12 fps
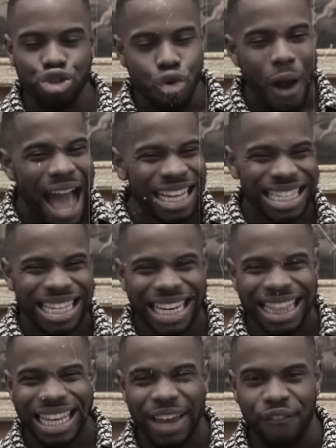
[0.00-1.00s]

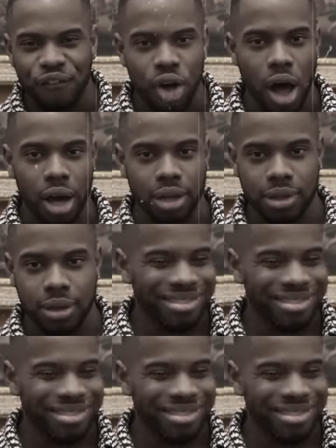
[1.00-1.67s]
drastically fucked.